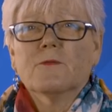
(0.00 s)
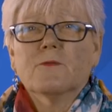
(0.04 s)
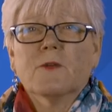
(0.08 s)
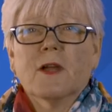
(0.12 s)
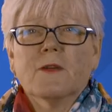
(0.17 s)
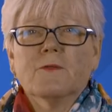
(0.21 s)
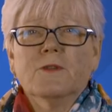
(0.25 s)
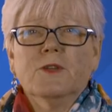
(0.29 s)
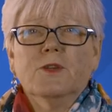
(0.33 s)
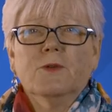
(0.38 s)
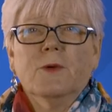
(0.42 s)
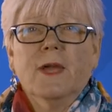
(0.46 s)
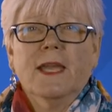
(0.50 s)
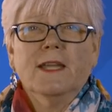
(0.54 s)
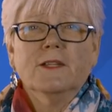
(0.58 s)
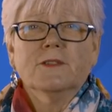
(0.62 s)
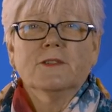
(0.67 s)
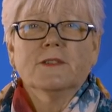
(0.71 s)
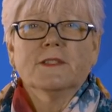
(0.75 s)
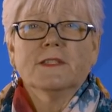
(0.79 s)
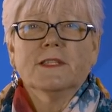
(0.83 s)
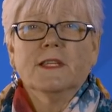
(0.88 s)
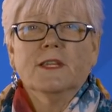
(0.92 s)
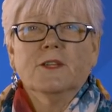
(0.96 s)
Revenue
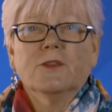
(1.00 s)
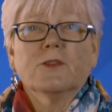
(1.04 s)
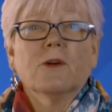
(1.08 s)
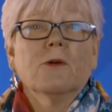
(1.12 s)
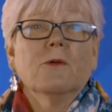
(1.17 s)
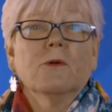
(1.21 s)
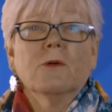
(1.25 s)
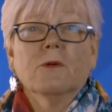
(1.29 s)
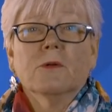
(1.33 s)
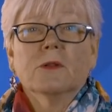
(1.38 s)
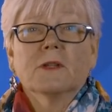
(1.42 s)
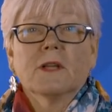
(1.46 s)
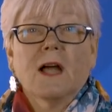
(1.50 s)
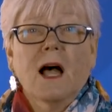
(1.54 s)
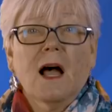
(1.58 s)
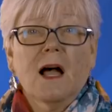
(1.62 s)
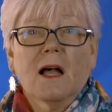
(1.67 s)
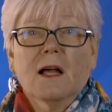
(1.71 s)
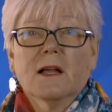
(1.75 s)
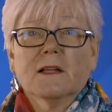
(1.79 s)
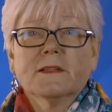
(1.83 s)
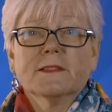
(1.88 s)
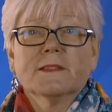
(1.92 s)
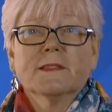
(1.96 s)
Agency told
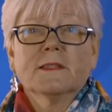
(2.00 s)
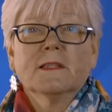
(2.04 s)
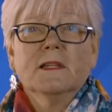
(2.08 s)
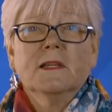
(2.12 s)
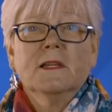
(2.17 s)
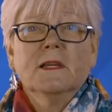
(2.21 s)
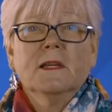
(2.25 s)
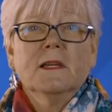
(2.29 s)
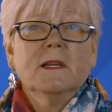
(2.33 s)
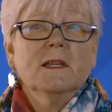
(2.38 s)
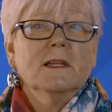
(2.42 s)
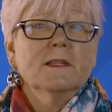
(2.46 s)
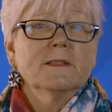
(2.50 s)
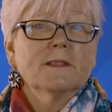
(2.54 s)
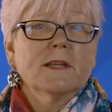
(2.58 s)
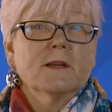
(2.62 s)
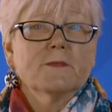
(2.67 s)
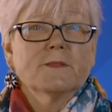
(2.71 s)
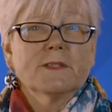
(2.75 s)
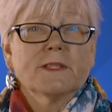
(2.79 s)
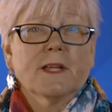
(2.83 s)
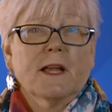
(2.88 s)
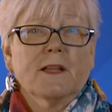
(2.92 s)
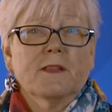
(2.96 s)
us is
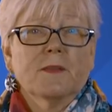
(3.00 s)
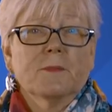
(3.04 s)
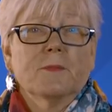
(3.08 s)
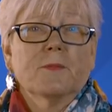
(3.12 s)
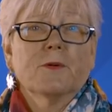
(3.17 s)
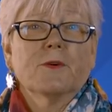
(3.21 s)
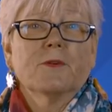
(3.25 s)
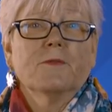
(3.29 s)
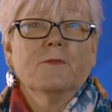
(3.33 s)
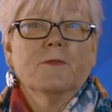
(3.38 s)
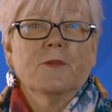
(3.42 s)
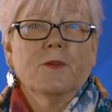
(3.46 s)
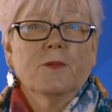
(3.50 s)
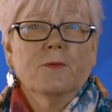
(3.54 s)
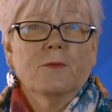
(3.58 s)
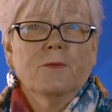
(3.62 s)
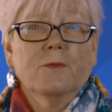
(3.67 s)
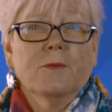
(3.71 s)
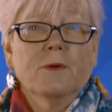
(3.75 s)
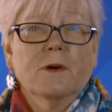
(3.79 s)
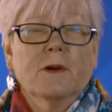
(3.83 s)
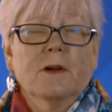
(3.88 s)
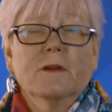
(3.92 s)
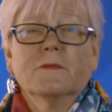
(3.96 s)
outside the purview
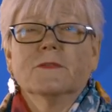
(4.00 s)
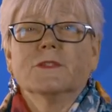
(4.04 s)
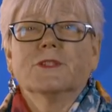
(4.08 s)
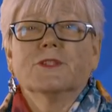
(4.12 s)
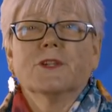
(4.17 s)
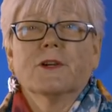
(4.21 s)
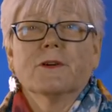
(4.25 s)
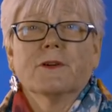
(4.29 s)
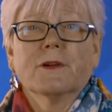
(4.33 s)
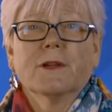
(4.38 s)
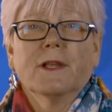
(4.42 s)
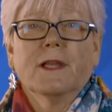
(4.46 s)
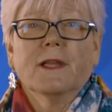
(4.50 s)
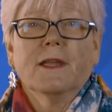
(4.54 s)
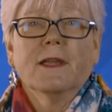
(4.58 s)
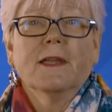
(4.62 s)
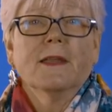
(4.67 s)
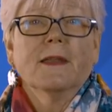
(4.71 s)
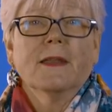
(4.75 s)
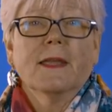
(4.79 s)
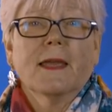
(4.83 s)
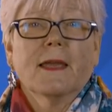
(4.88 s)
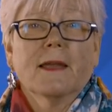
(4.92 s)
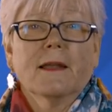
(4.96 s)
of a charity
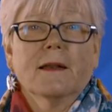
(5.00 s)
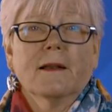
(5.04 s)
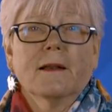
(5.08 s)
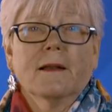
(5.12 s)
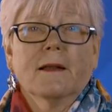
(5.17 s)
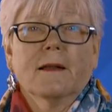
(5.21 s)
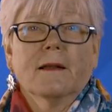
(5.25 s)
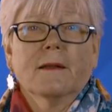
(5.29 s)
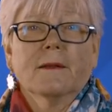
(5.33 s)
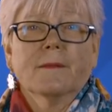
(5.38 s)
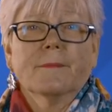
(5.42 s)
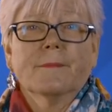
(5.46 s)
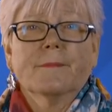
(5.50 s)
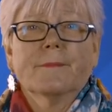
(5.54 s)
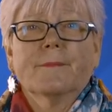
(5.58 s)
in Canada.